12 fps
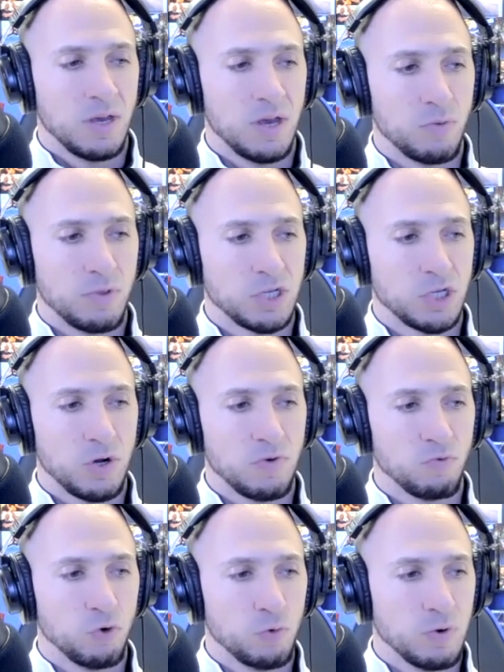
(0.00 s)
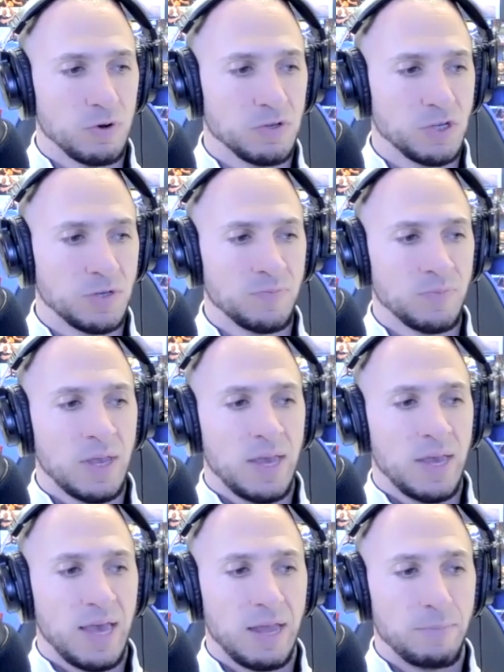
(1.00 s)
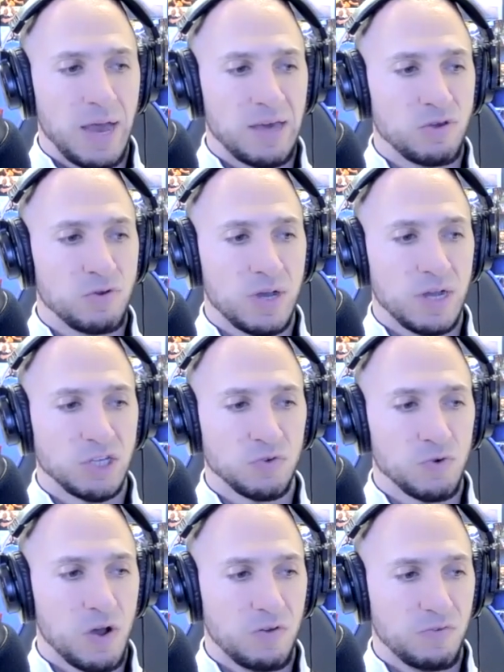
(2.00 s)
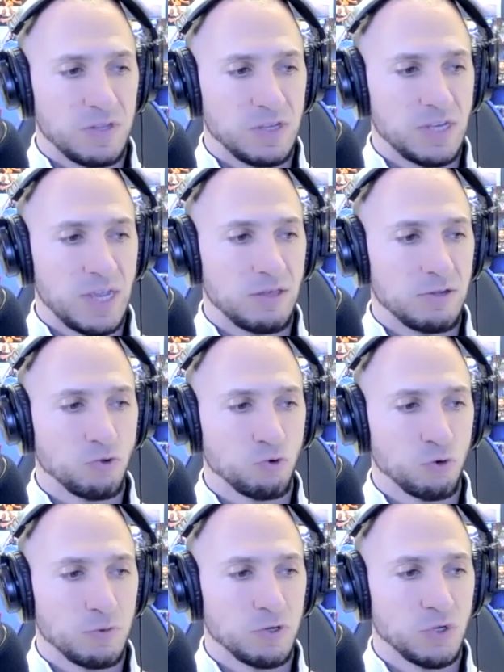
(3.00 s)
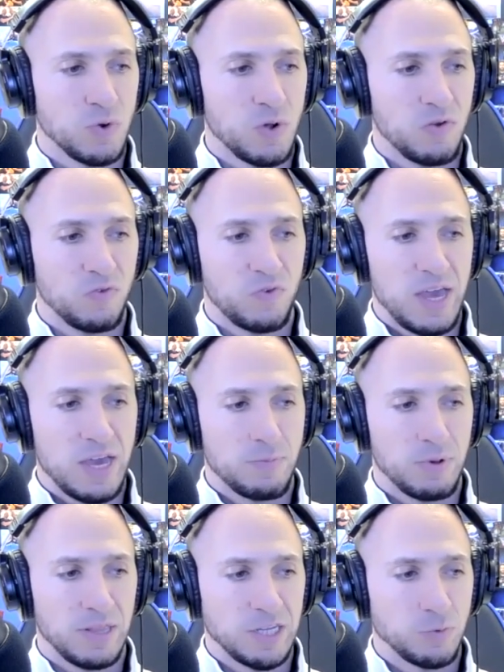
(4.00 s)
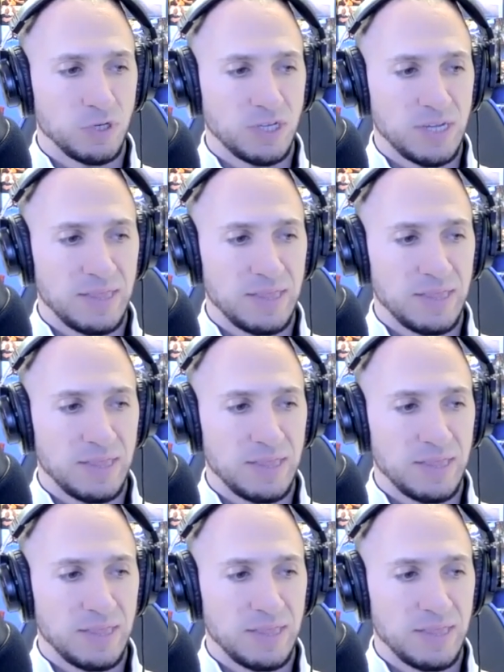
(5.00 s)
with certain rumors, and Matthew cuts her off and said those rumors are all fake, but let's pretend